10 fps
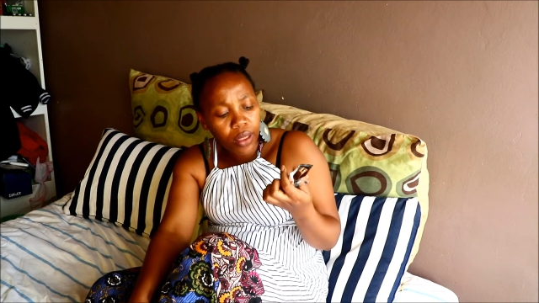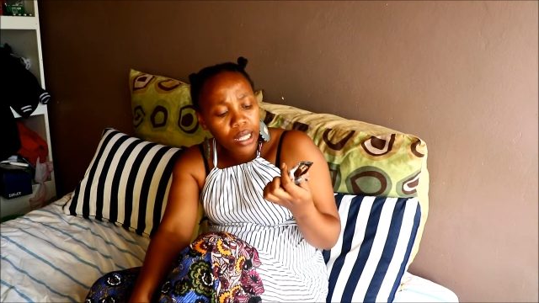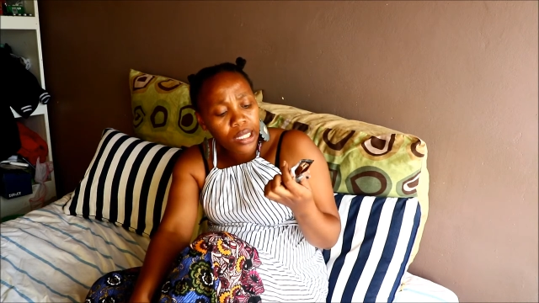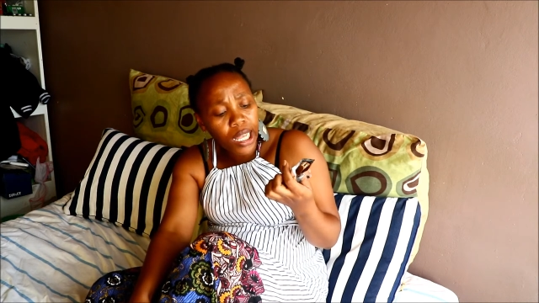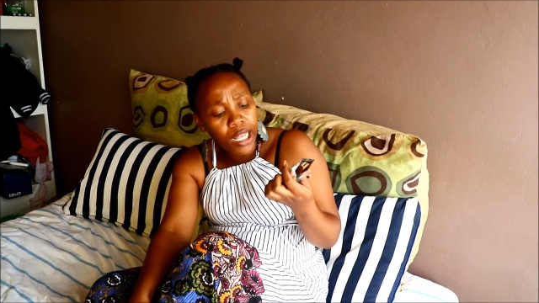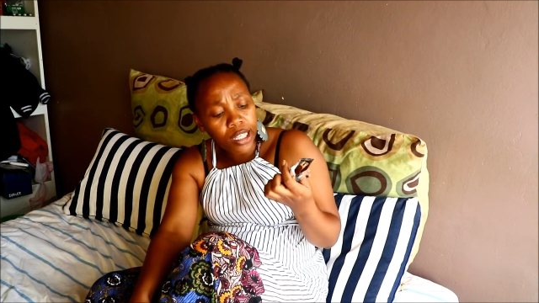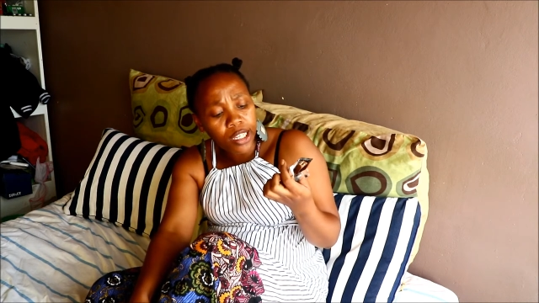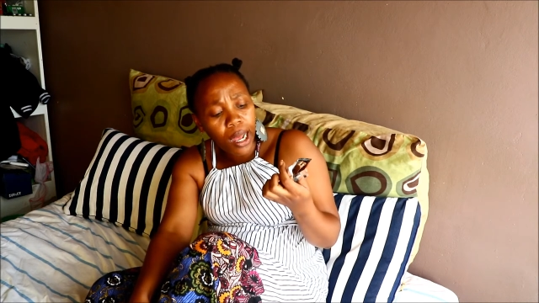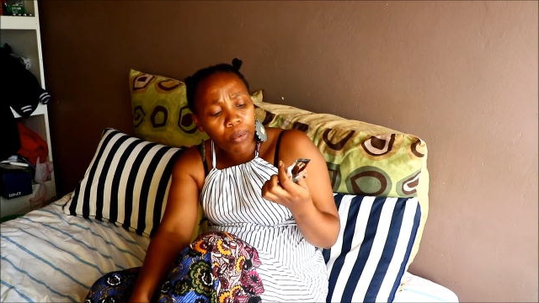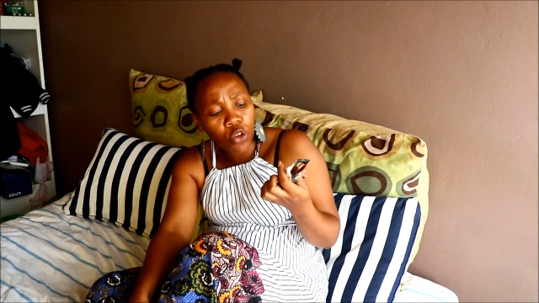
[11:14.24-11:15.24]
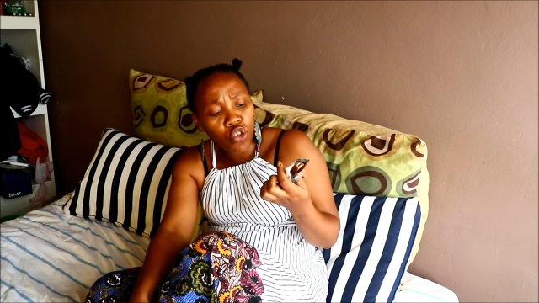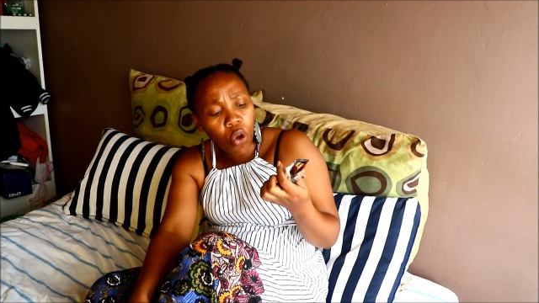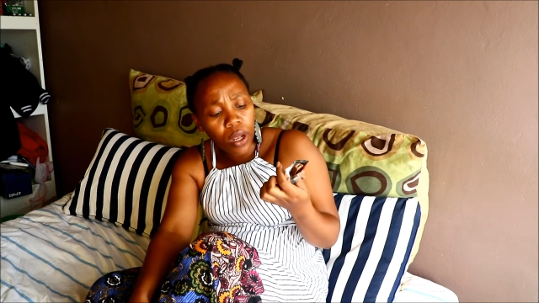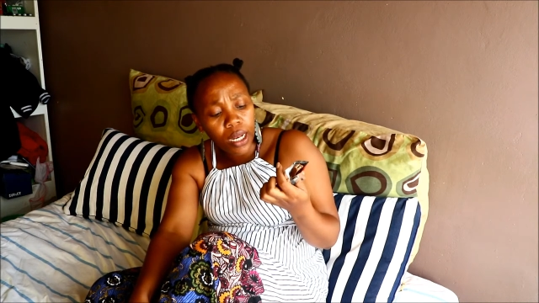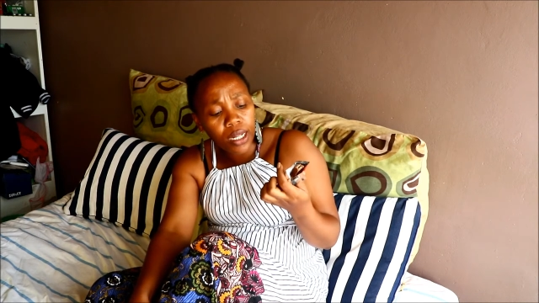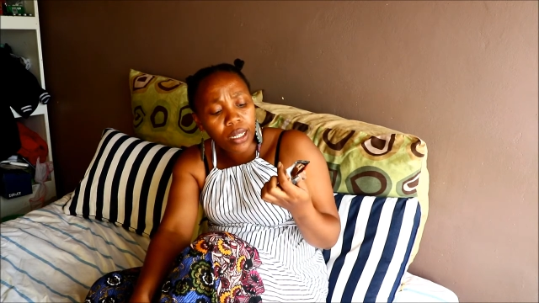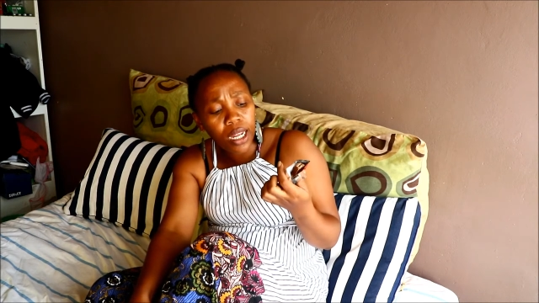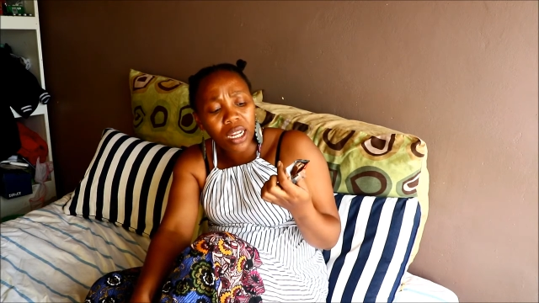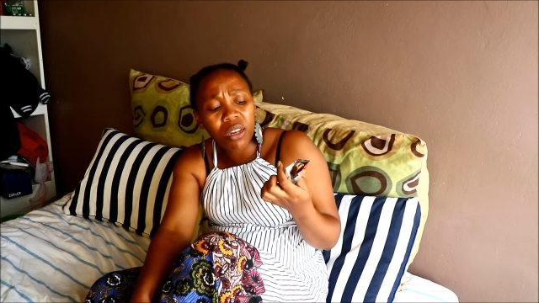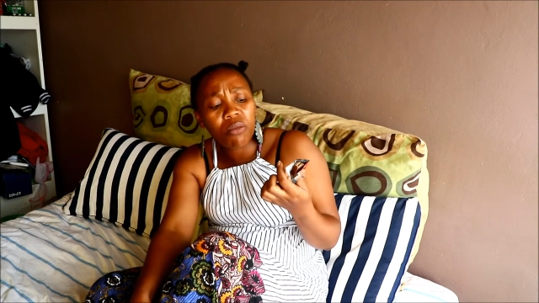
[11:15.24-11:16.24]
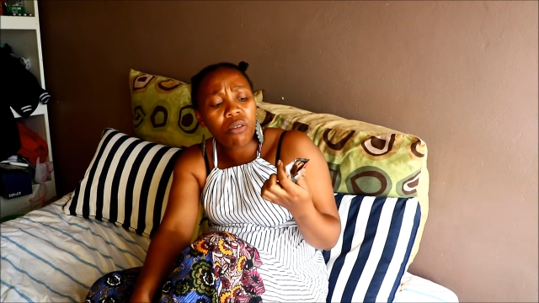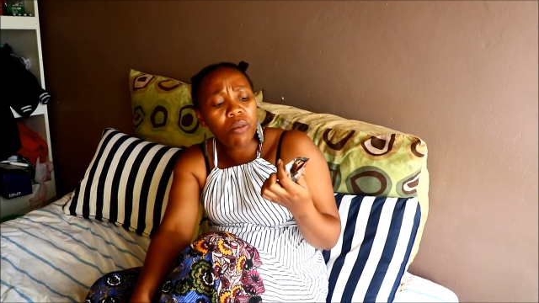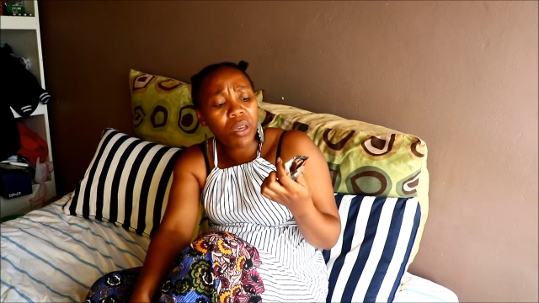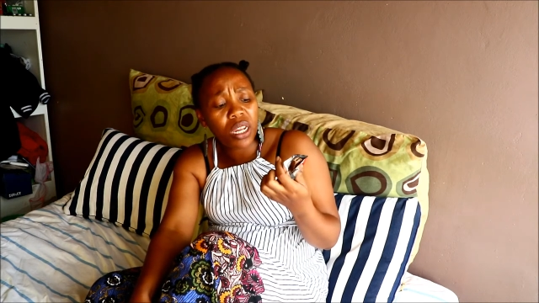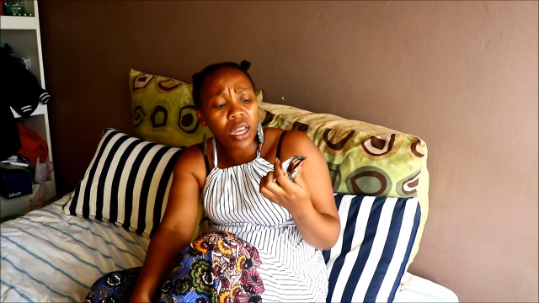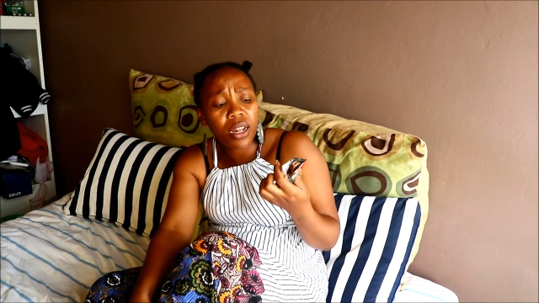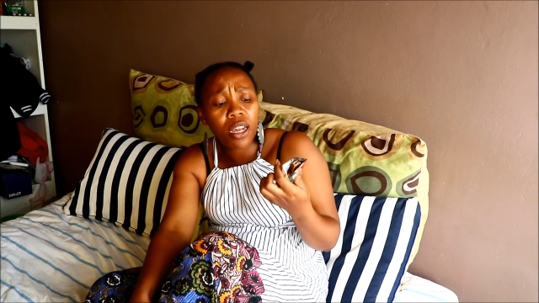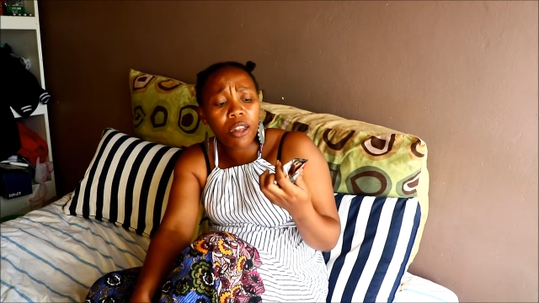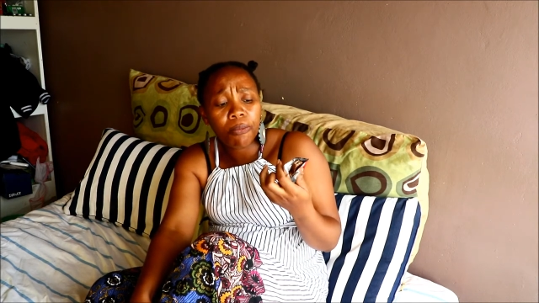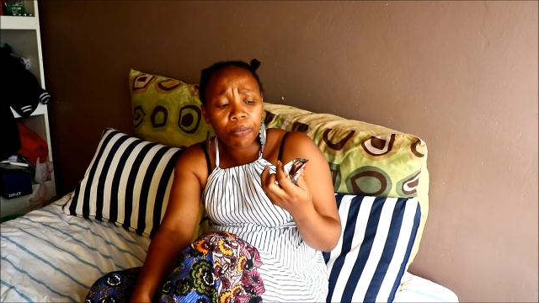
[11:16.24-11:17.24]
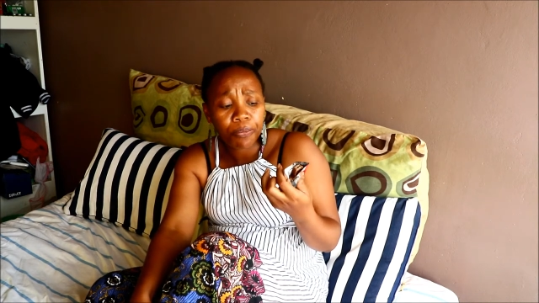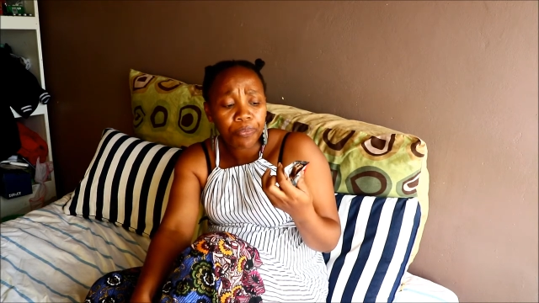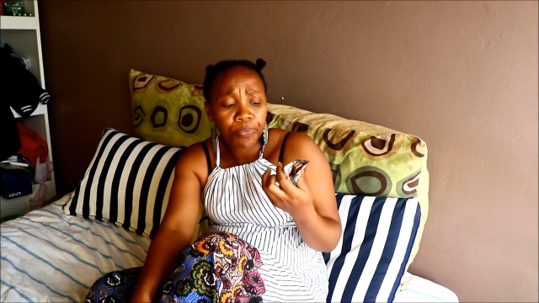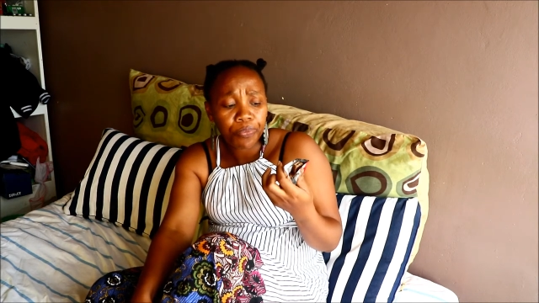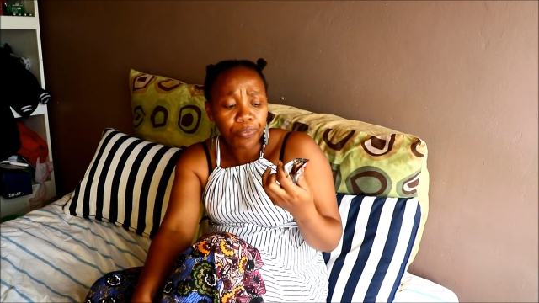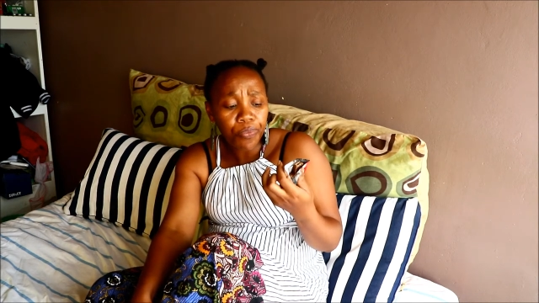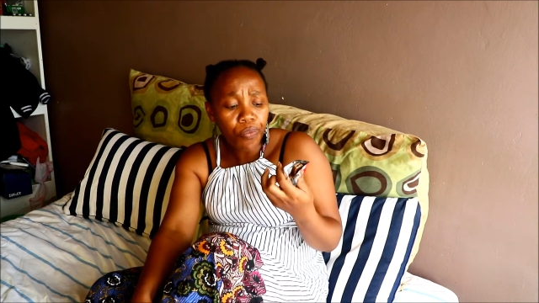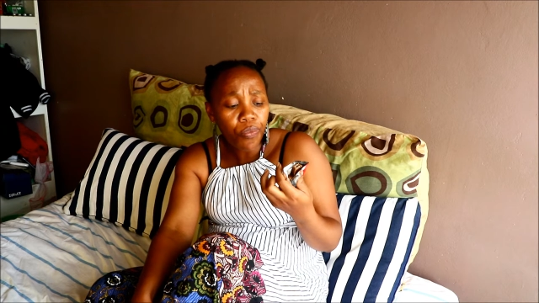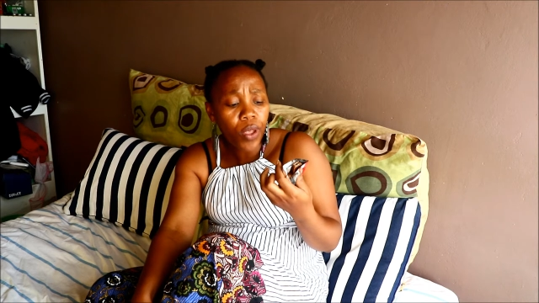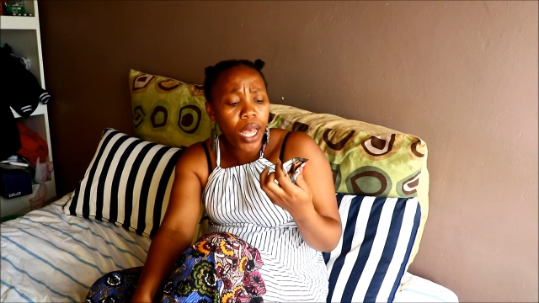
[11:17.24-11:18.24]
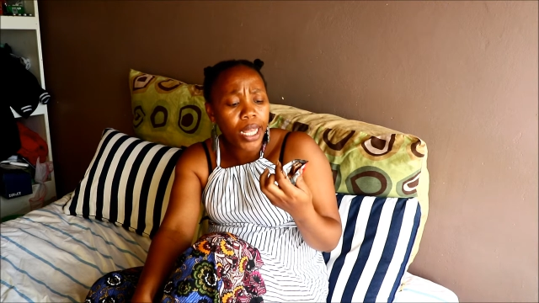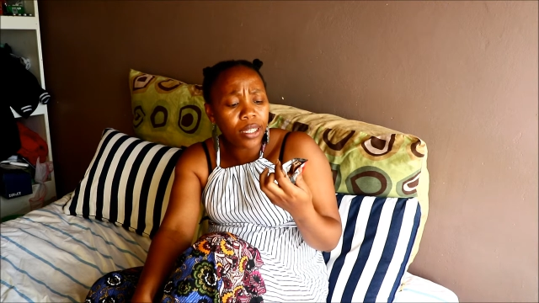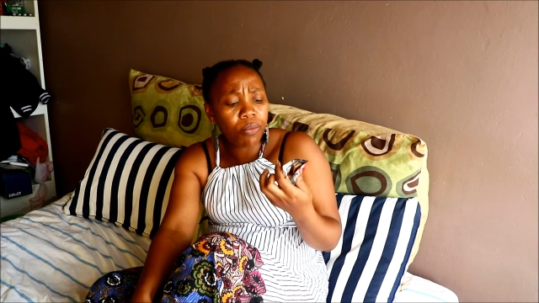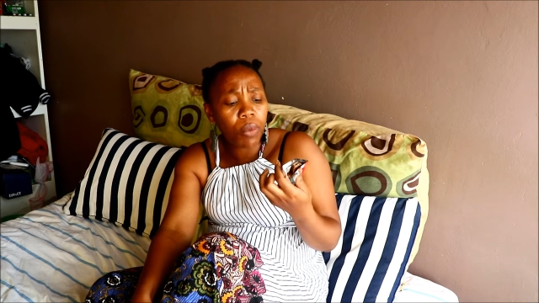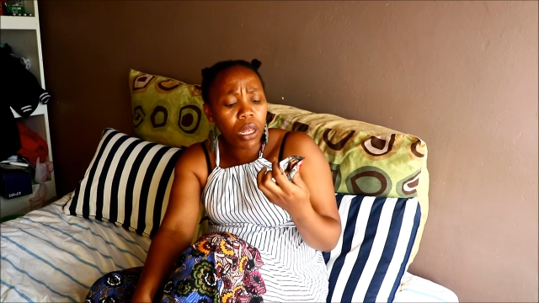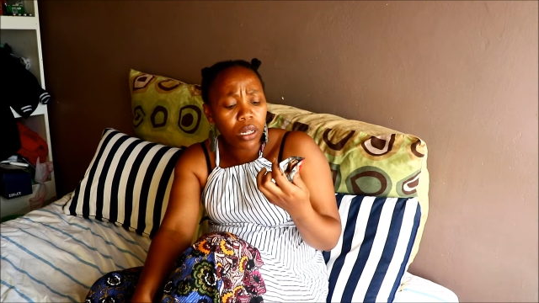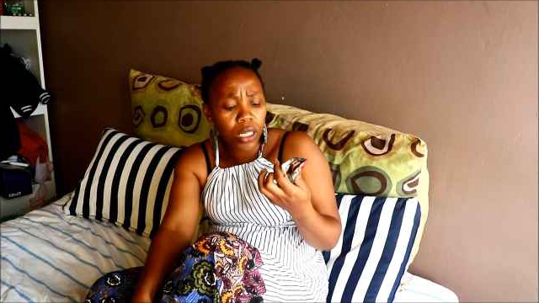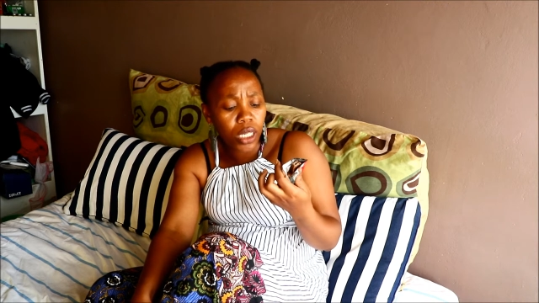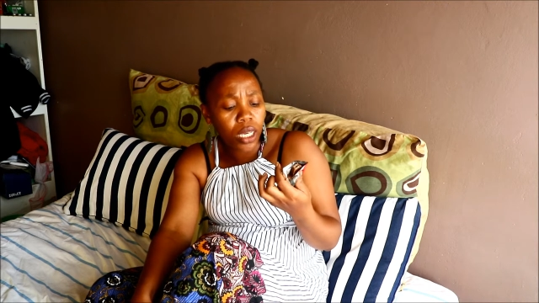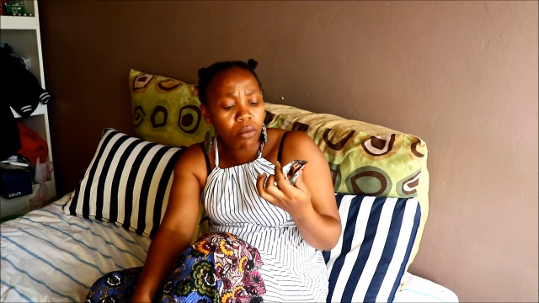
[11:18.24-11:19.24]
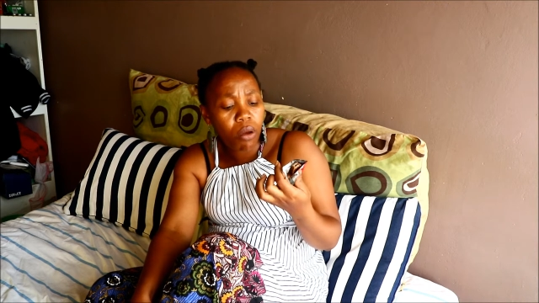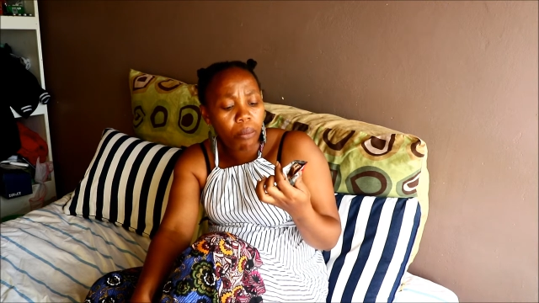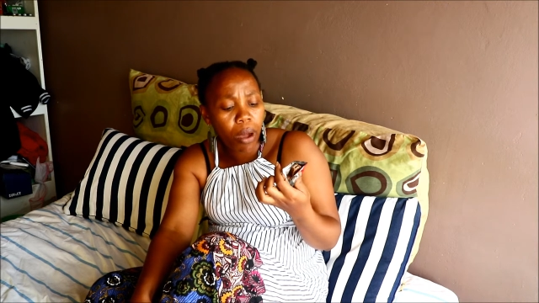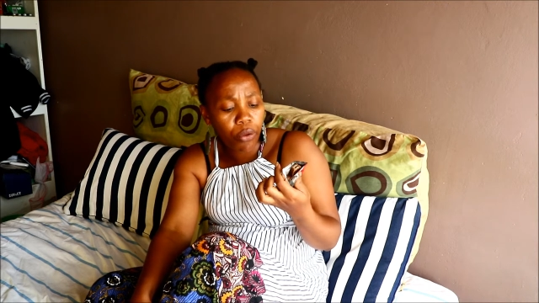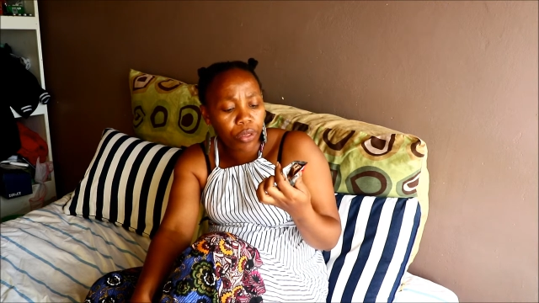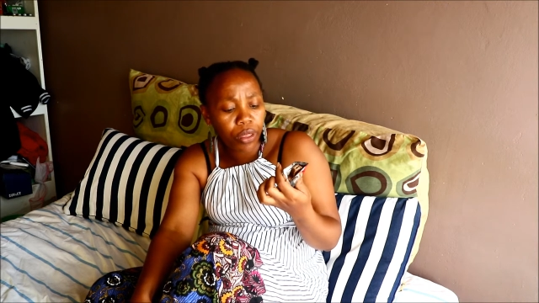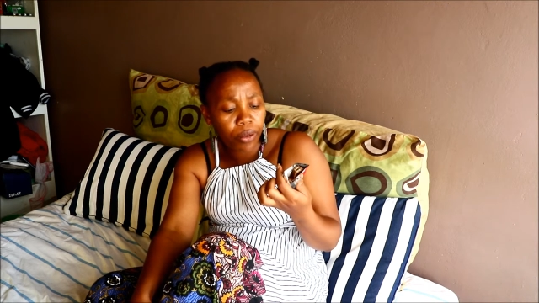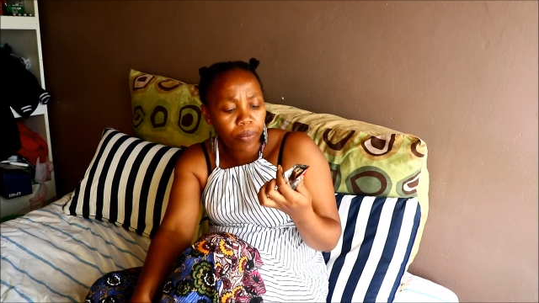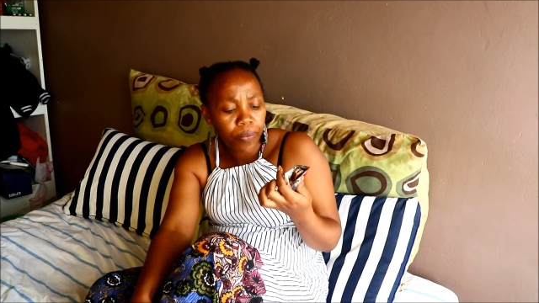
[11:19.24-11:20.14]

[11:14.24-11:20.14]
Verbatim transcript: they say it's double chocolate and immediately it's melting in my mouth